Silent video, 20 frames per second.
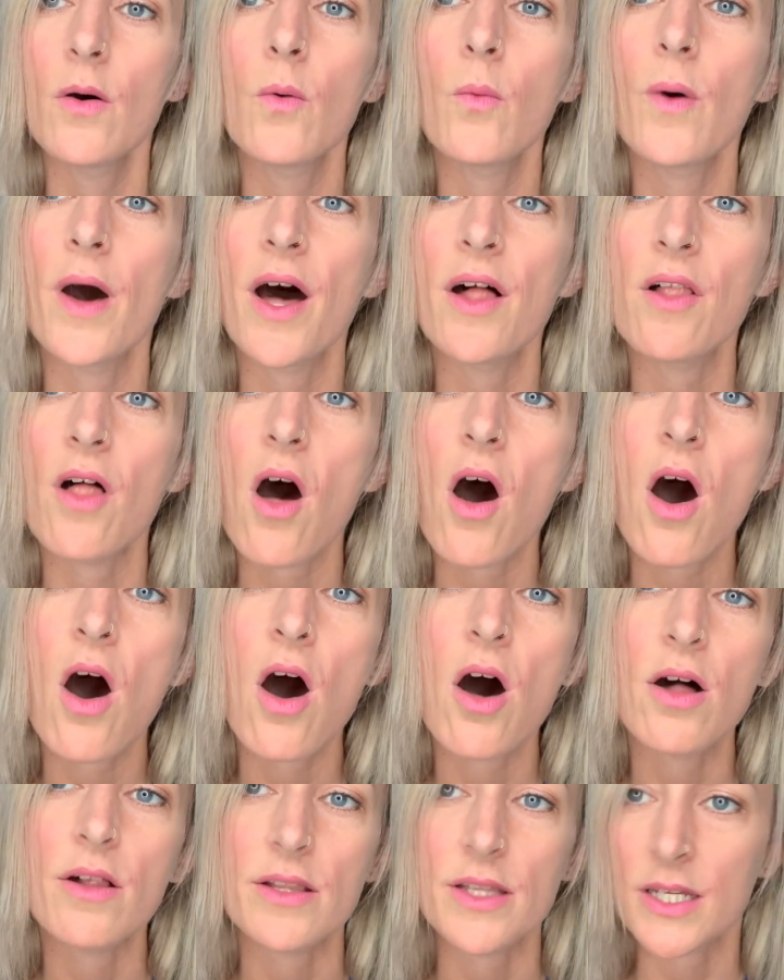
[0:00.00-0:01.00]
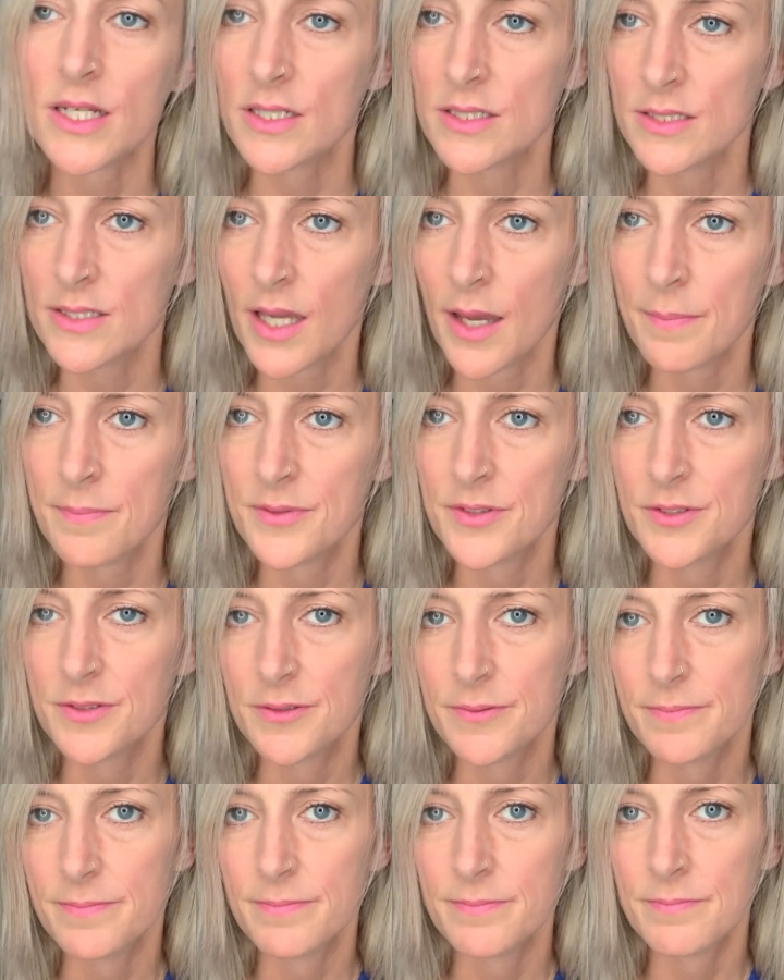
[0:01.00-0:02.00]
Well, all
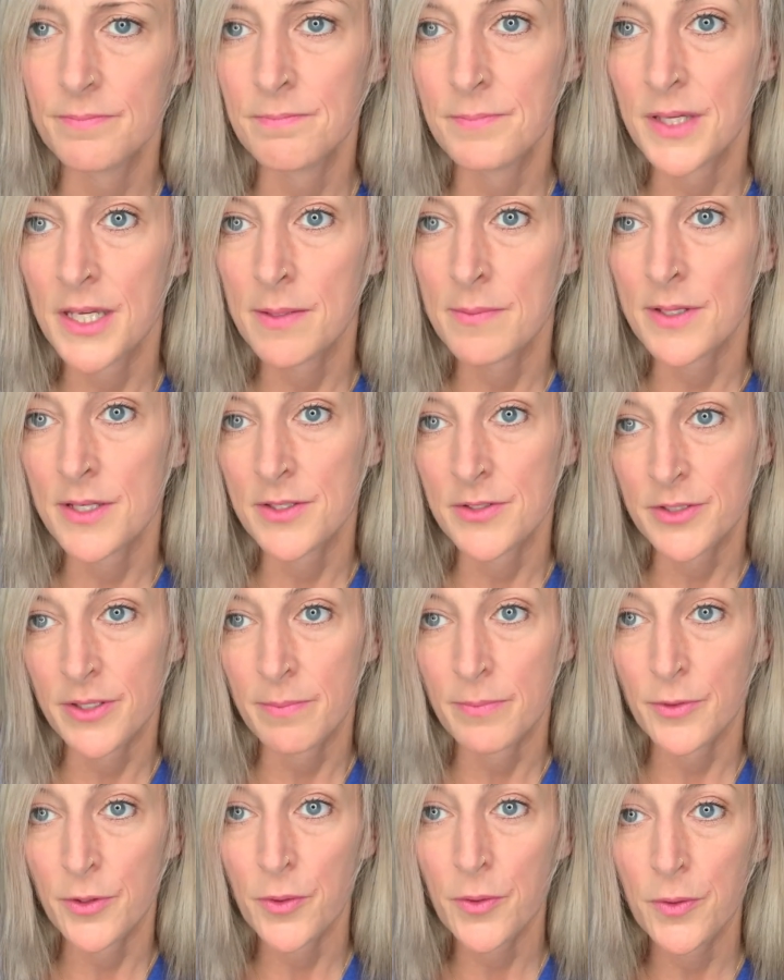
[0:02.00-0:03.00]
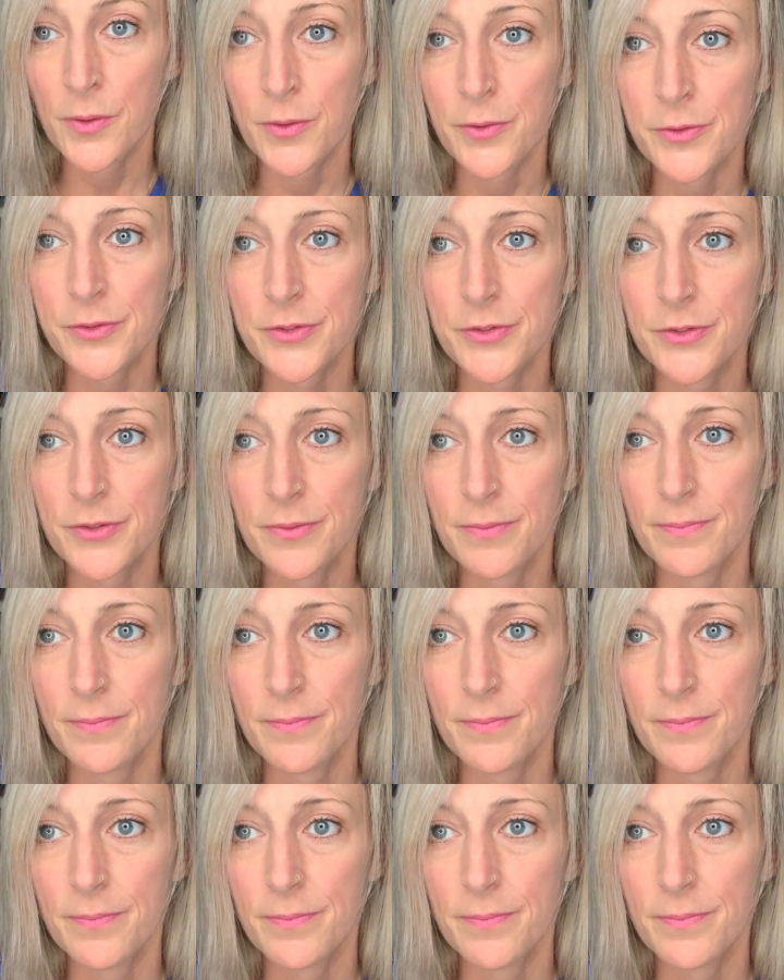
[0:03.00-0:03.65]
except maybe some locals.